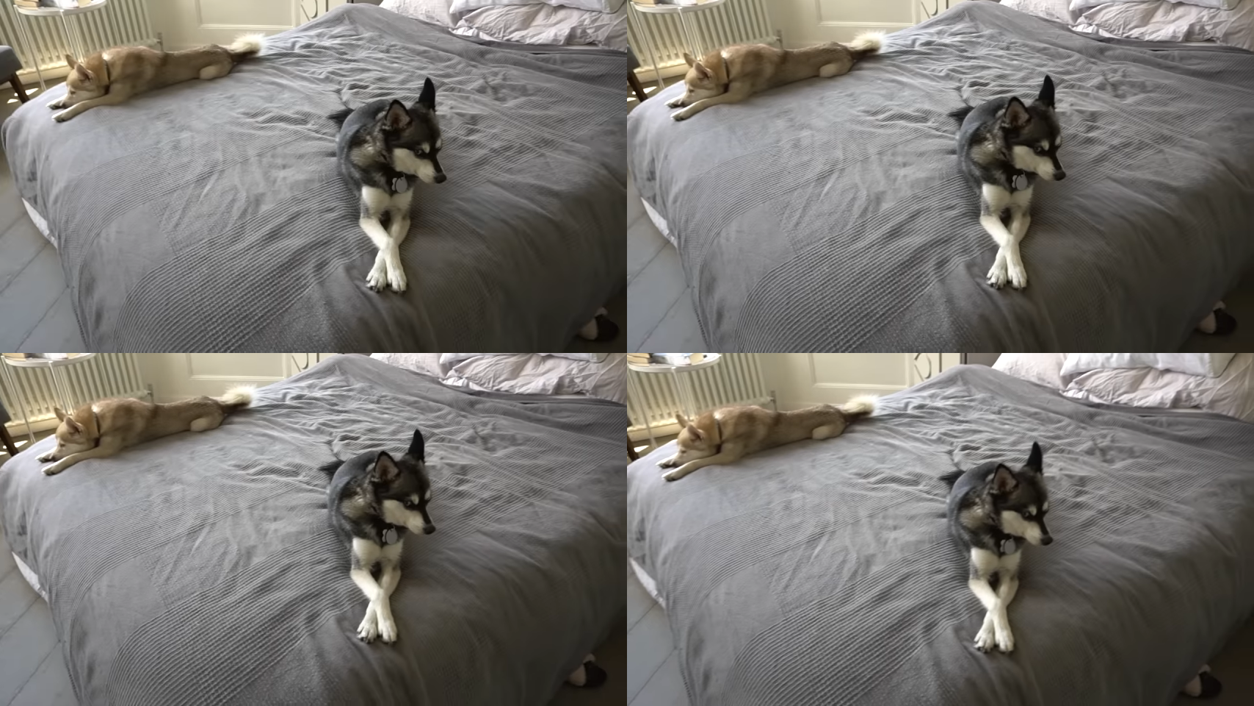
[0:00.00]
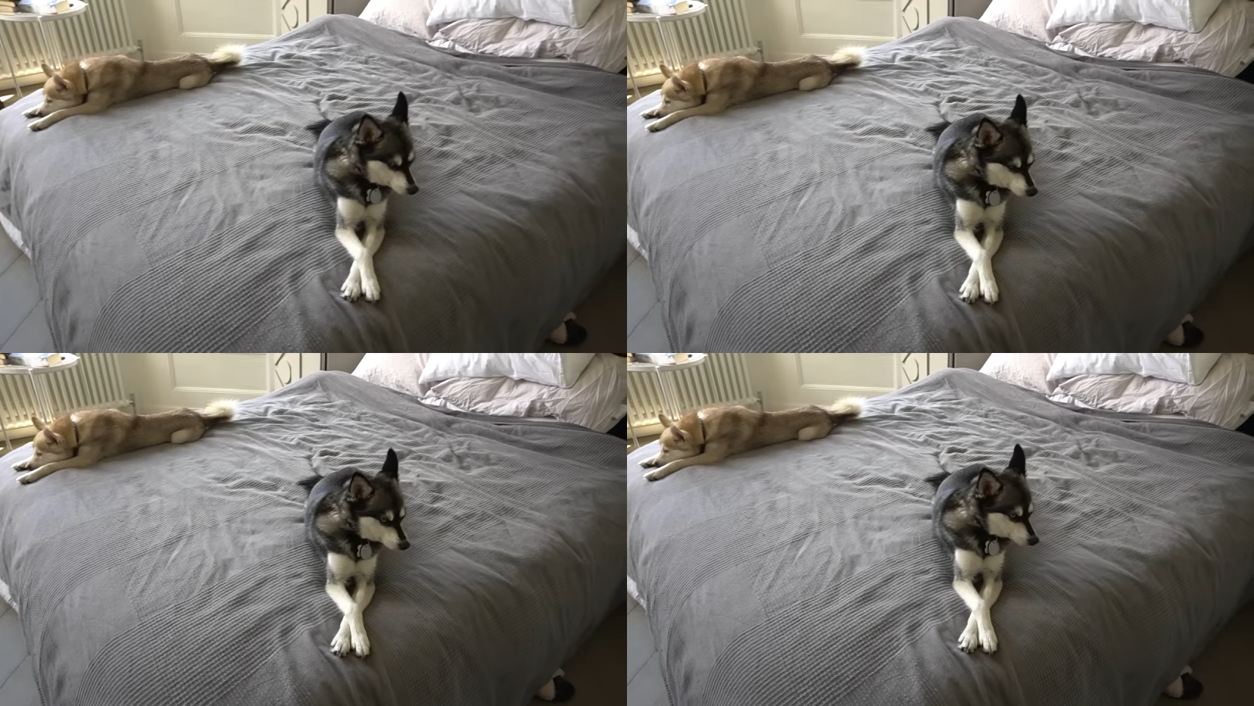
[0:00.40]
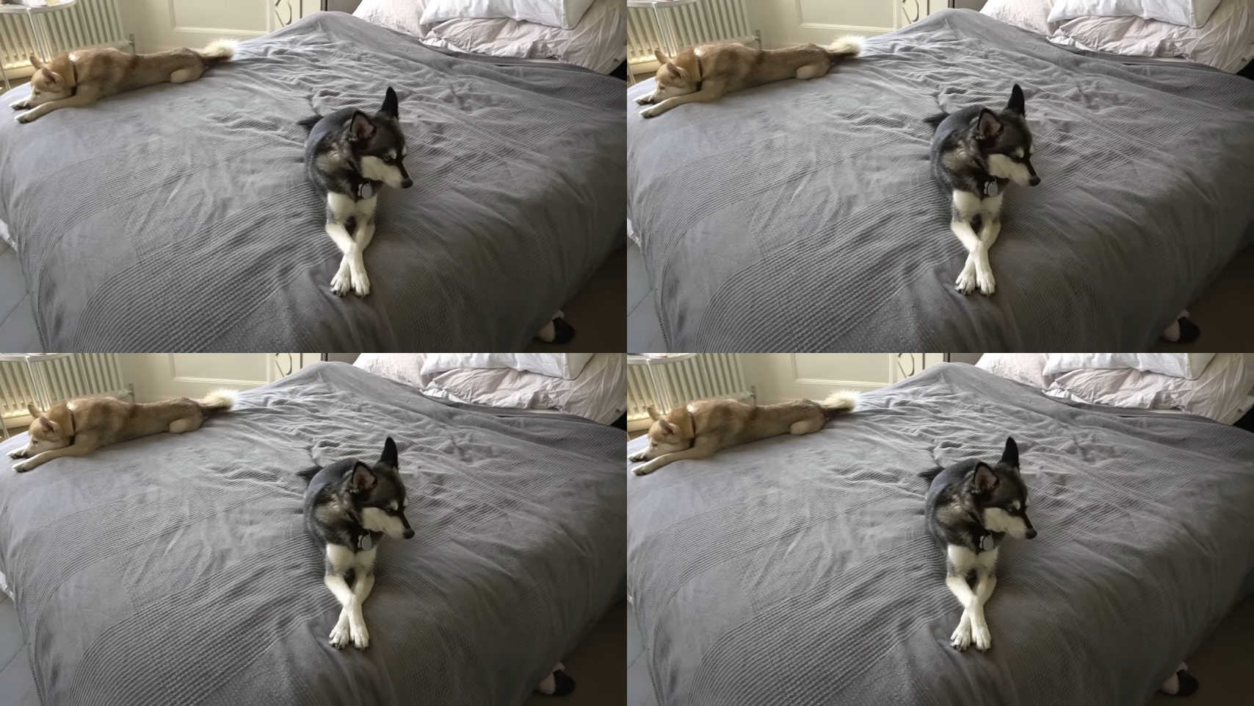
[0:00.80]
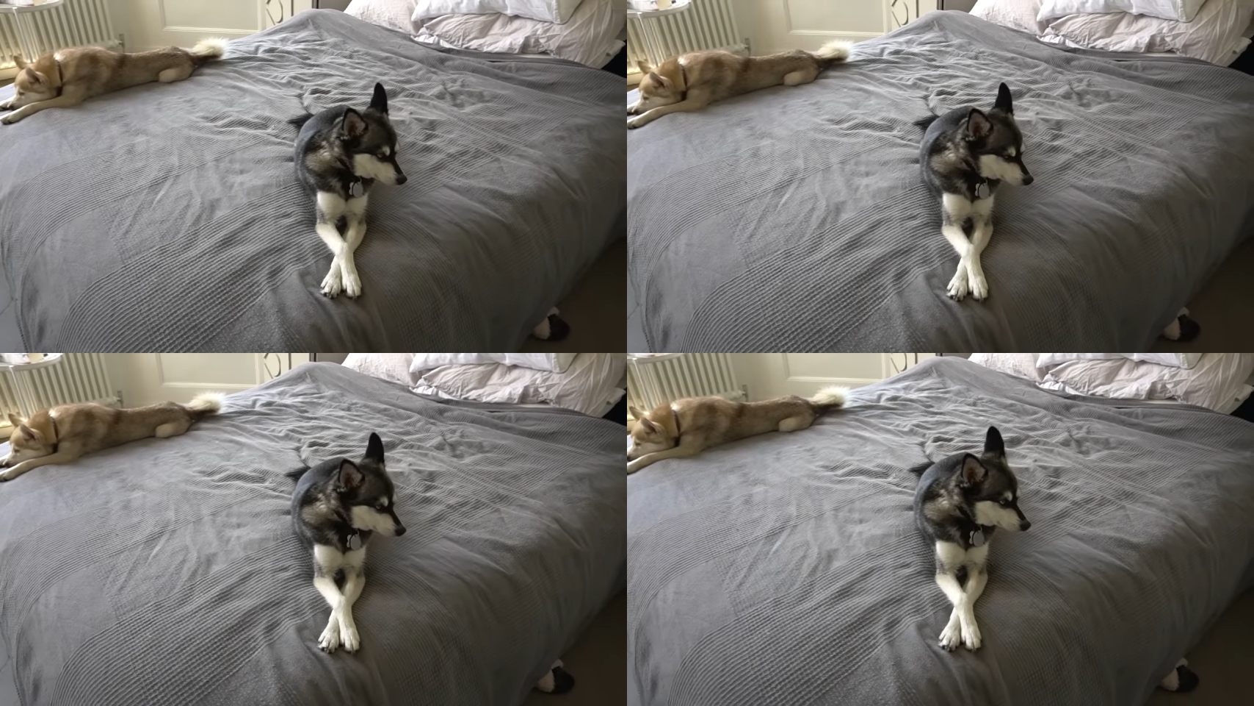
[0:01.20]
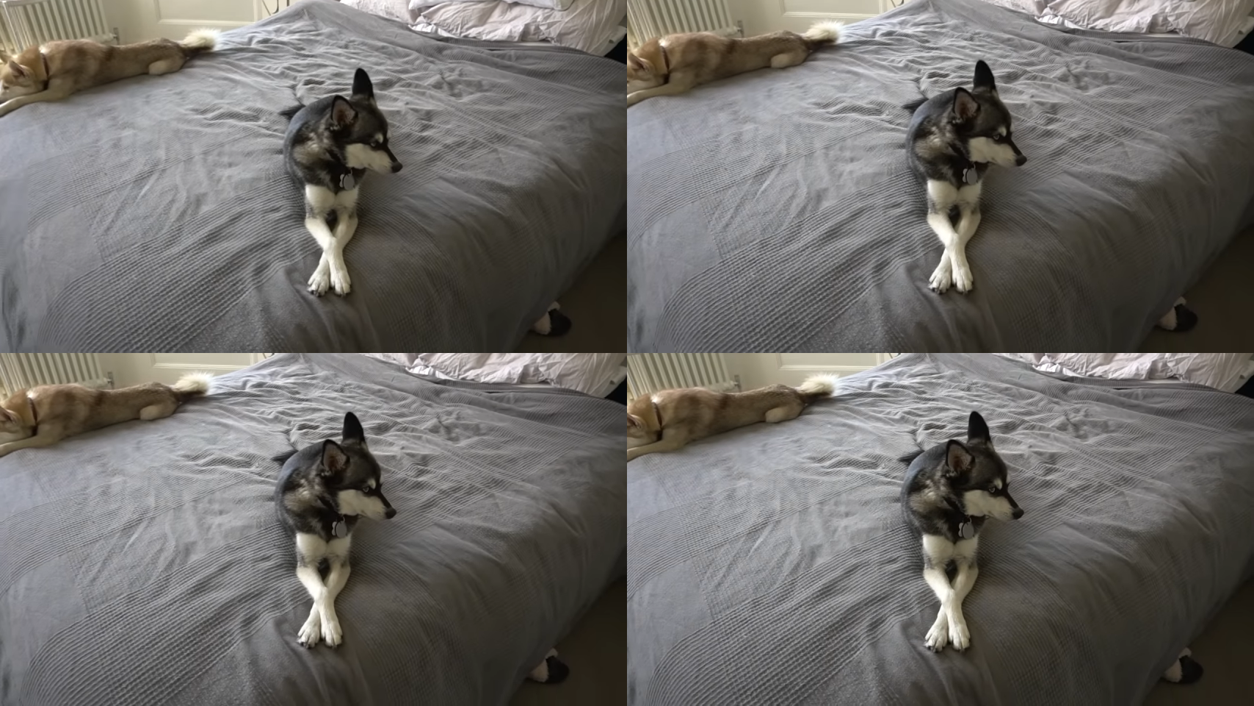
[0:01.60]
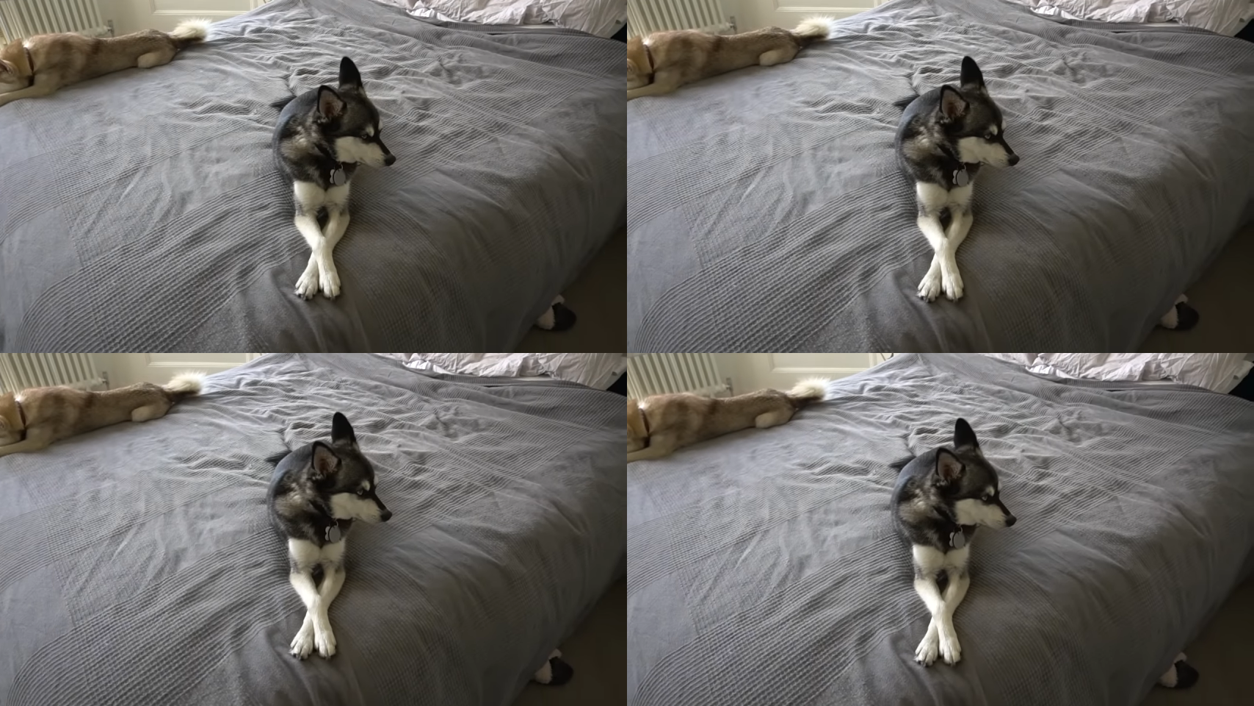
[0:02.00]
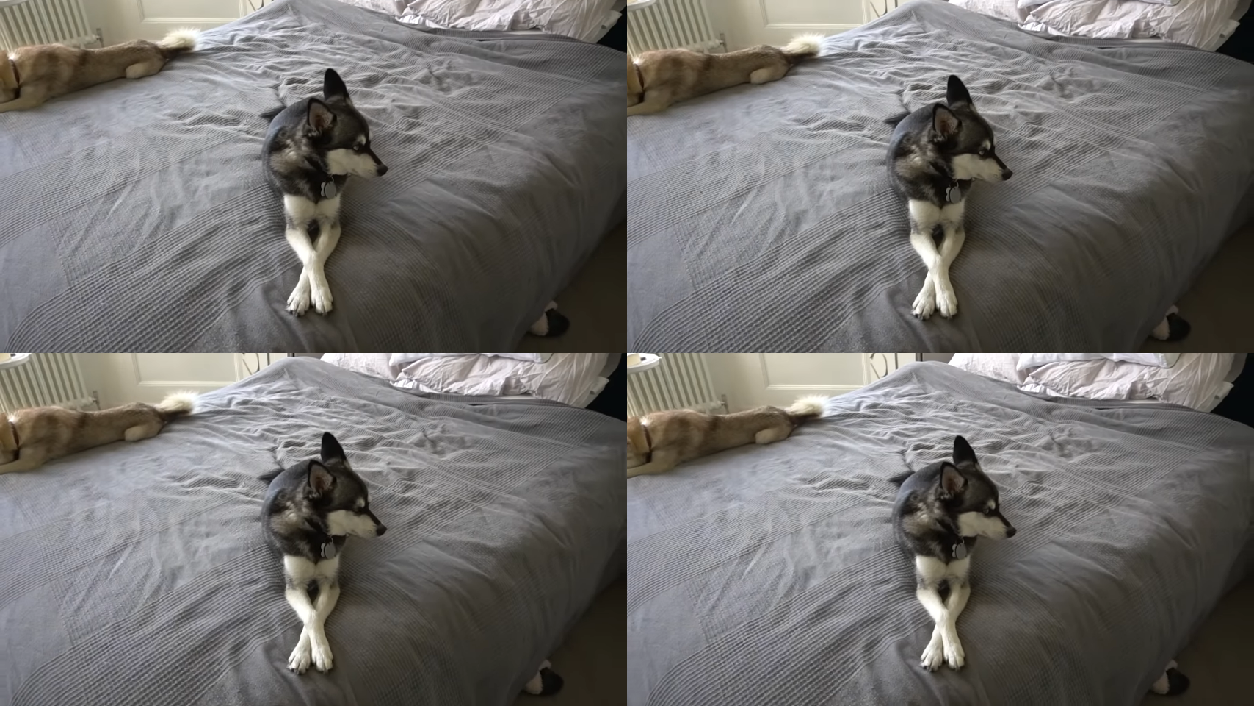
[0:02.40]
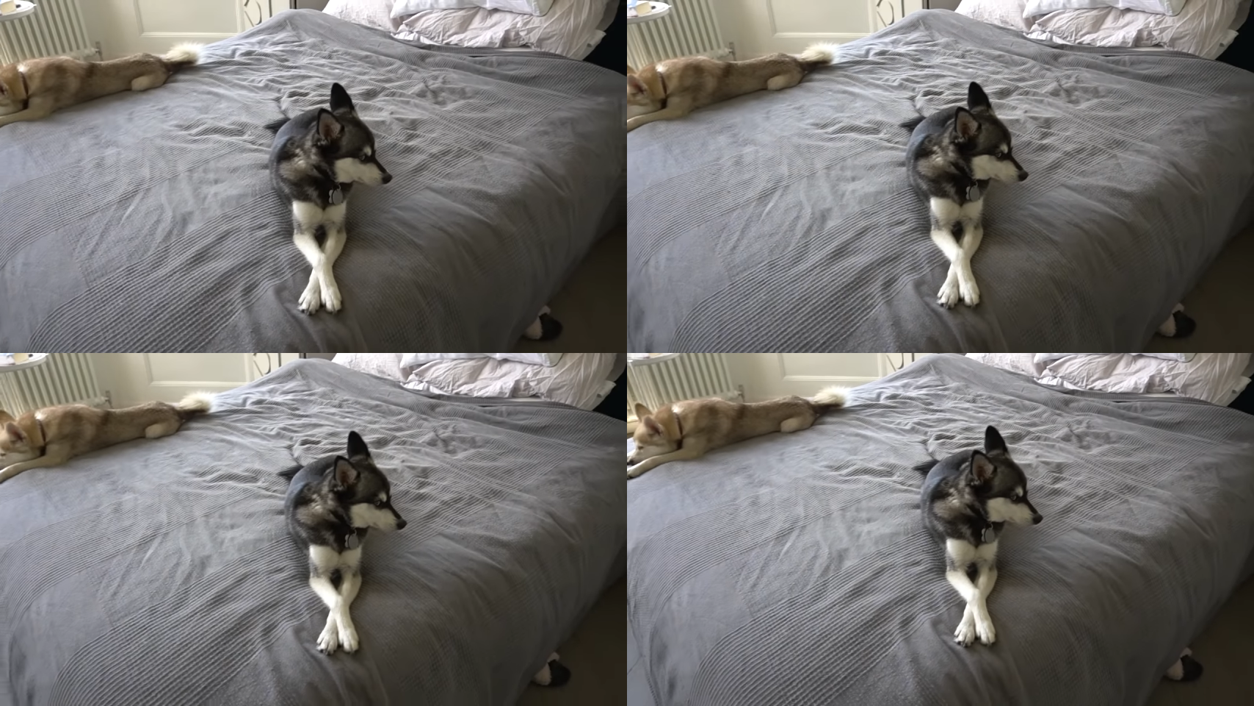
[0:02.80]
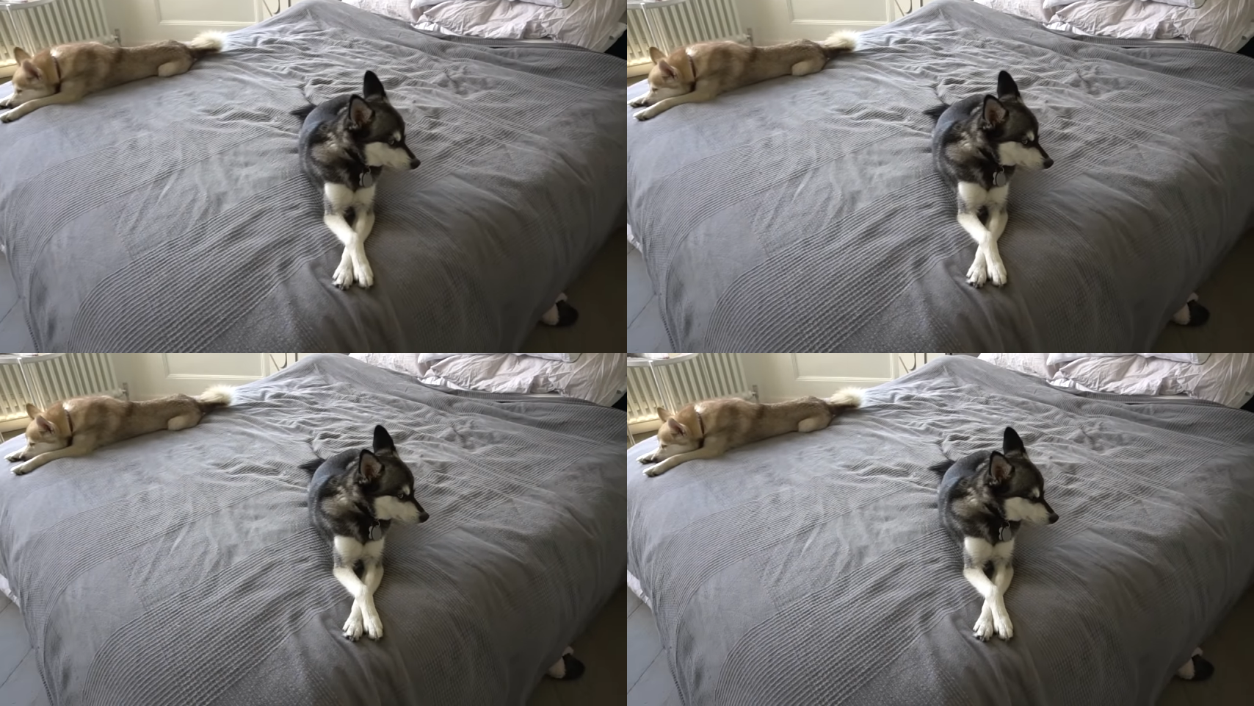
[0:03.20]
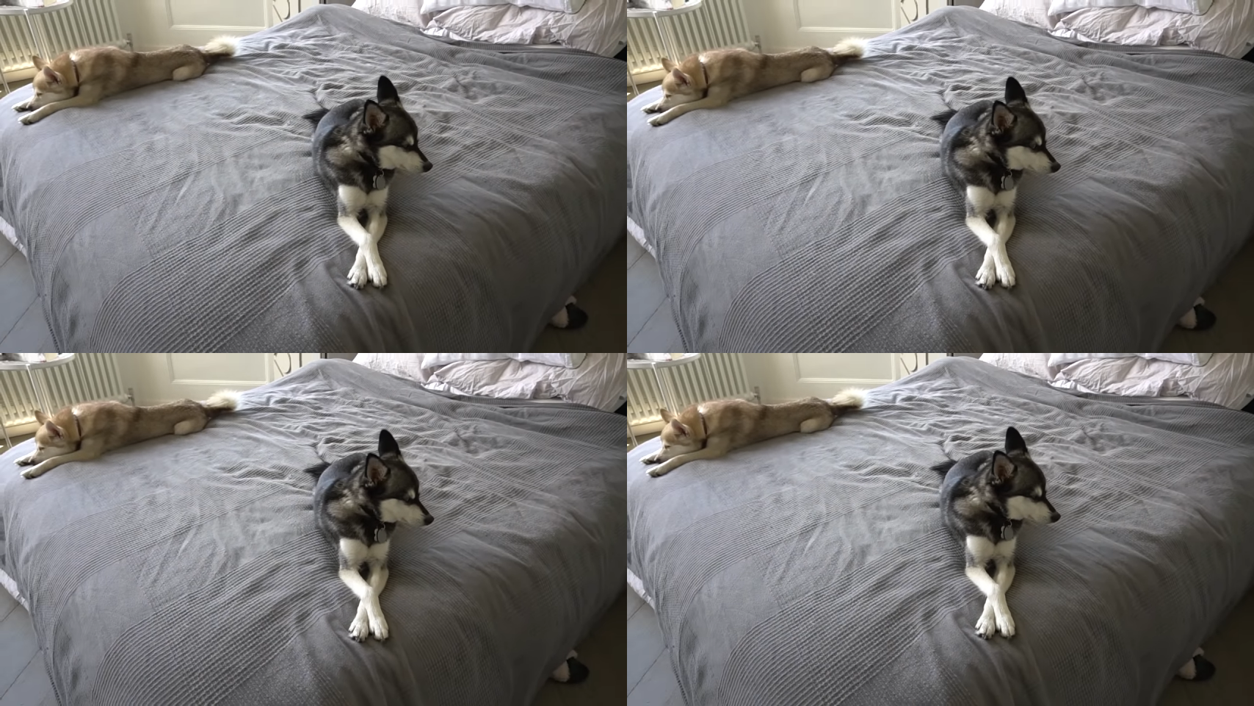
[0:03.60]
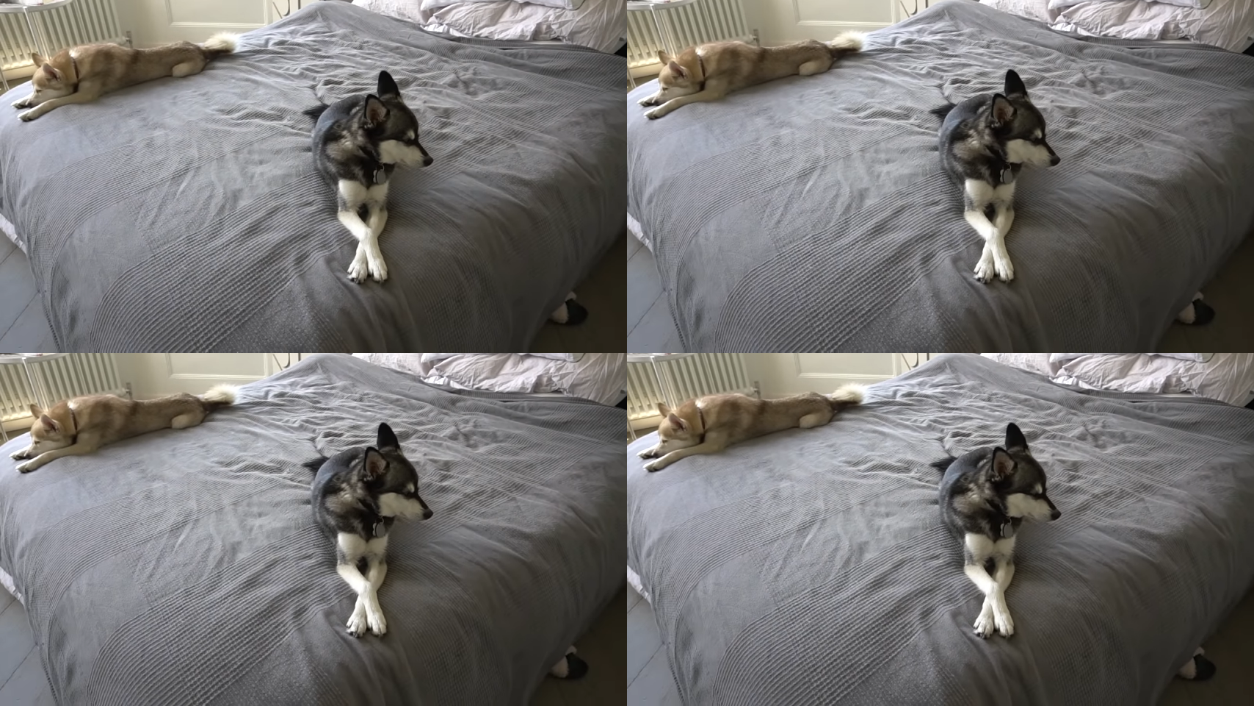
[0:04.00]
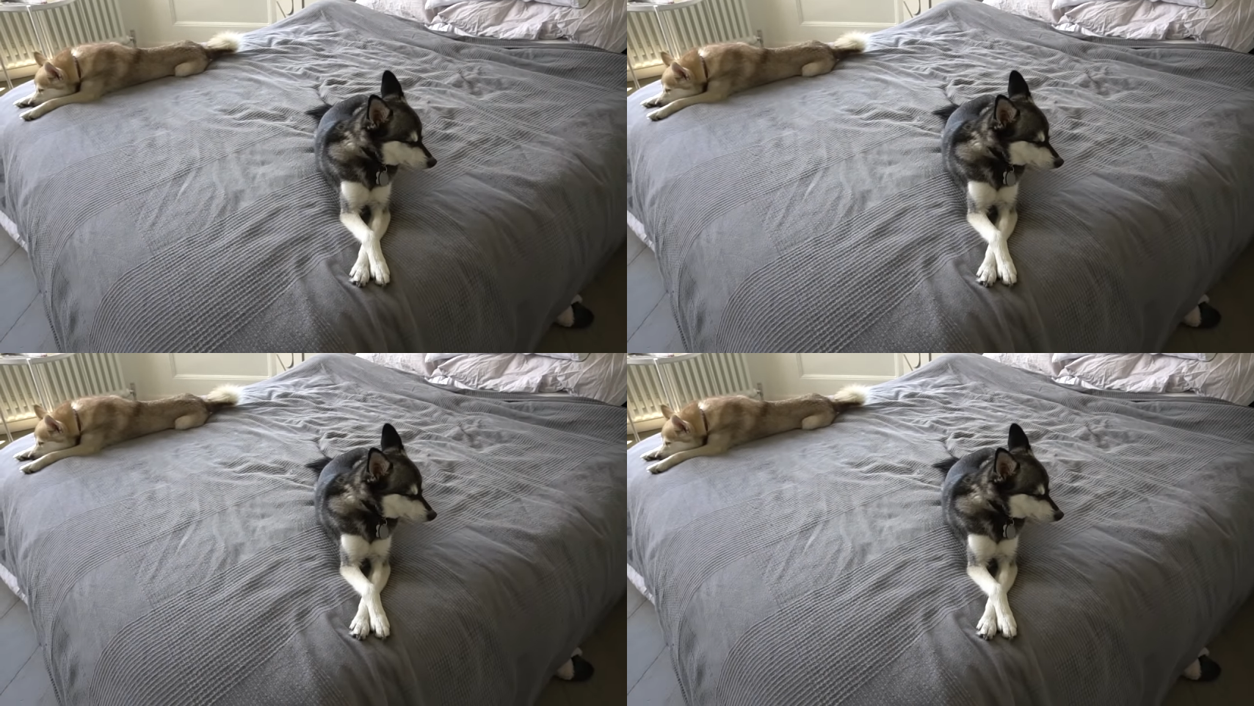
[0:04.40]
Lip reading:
No face is visible, so there are no lips to read.